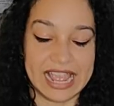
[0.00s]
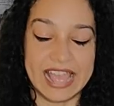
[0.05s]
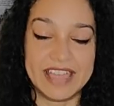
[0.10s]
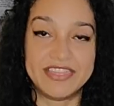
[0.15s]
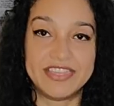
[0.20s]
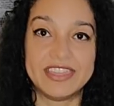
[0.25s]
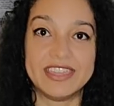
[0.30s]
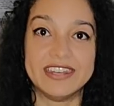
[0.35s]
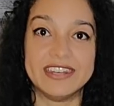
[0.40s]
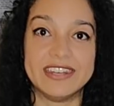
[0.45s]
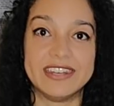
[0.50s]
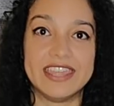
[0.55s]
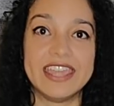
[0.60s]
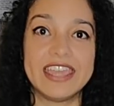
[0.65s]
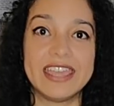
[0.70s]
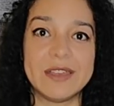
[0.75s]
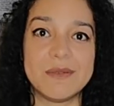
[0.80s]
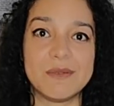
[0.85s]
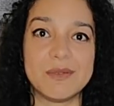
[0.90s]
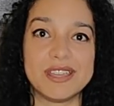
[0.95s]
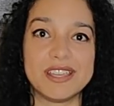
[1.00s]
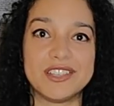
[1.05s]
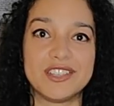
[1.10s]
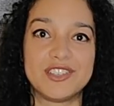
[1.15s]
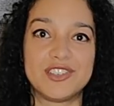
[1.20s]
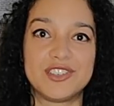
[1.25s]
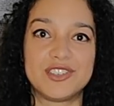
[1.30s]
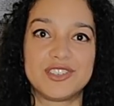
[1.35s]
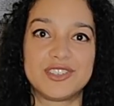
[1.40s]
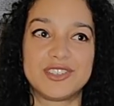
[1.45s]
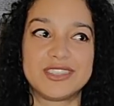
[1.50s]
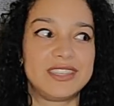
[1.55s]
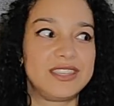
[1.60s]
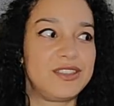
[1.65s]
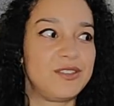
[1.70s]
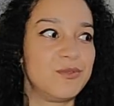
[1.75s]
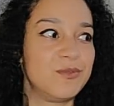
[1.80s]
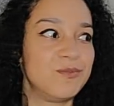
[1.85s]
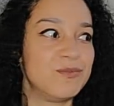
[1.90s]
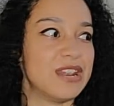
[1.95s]
And the nib is just
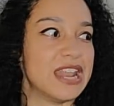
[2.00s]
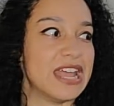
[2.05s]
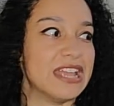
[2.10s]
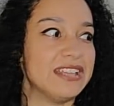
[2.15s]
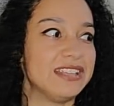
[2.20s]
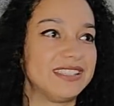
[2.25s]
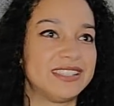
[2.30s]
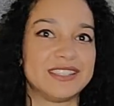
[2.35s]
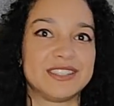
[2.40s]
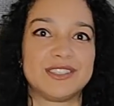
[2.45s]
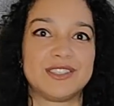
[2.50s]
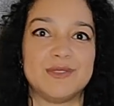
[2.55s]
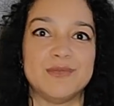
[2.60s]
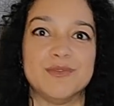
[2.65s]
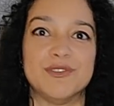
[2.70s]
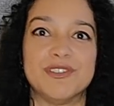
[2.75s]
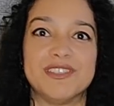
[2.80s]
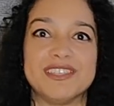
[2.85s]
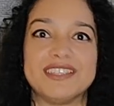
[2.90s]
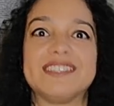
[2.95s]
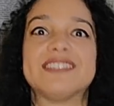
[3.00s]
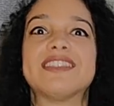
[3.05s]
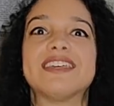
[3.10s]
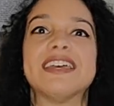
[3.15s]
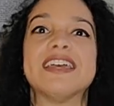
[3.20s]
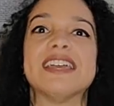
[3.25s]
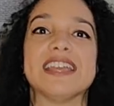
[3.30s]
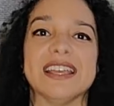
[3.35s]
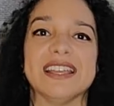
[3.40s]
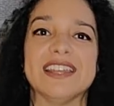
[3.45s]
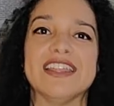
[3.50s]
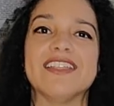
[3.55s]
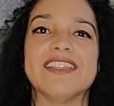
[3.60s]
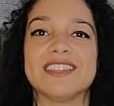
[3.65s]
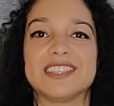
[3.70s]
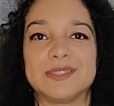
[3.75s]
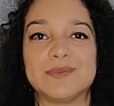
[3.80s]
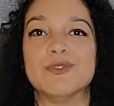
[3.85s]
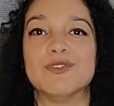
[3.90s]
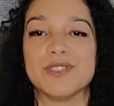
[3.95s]
the nicest, smoothest thing.
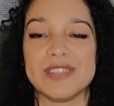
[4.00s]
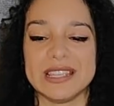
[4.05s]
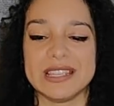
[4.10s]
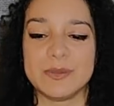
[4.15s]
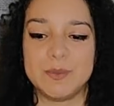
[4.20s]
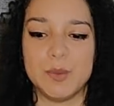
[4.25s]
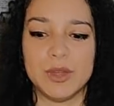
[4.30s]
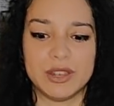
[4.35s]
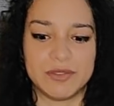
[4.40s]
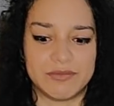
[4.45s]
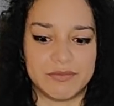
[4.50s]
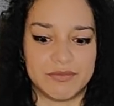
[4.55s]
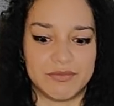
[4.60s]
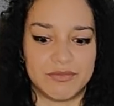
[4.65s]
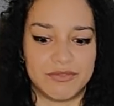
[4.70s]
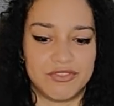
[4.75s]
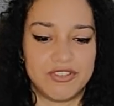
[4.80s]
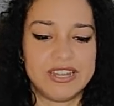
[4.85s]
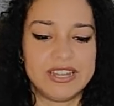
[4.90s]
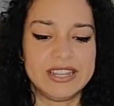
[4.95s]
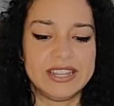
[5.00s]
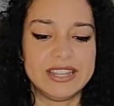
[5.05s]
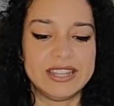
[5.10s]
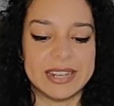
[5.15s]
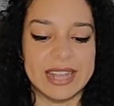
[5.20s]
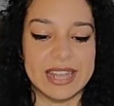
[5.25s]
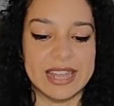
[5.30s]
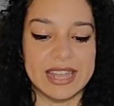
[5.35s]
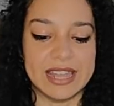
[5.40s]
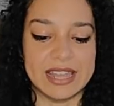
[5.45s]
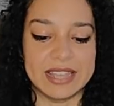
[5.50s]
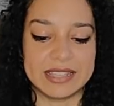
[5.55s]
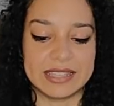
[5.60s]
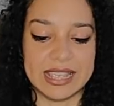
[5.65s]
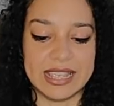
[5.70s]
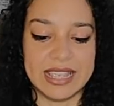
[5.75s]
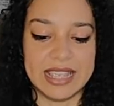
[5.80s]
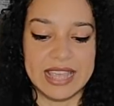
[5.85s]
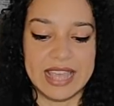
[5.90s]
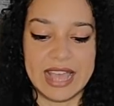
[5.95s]
Not the smoothest, but really
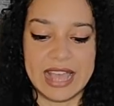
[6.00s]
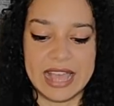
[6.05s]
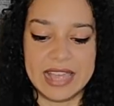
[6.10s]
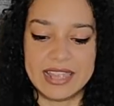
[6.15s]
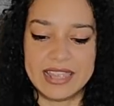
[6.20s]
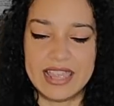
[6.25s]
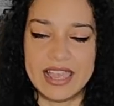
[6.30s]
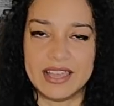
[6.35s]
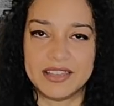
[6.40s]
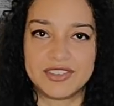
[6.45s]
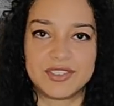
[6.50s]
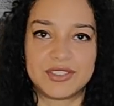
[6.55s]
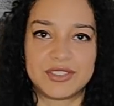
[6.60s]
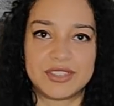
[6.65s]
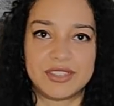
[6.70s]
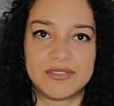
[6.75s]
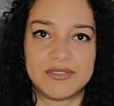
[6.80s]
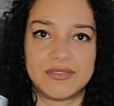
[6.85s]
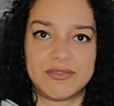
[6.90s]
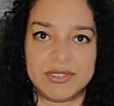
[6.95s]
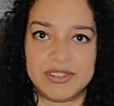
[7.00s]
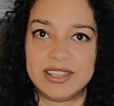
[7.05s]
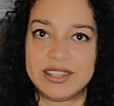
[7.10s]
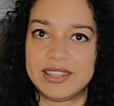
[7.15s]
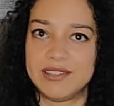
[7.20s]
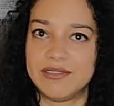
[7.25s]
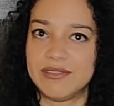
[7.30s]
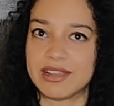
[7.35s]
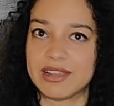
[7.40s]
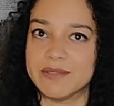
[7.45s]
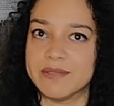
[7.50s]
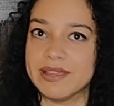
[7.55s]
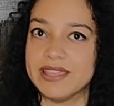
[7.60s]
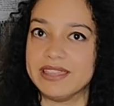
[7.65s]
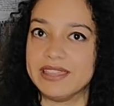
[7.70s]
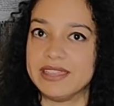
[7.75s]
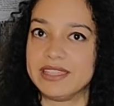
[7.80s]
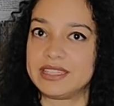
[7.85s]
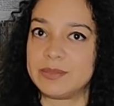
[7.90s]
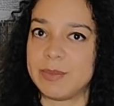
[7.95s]
nice. I actually really
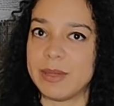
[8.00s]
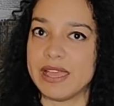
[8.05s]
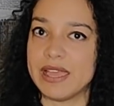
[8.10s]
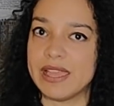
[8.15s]
recommend these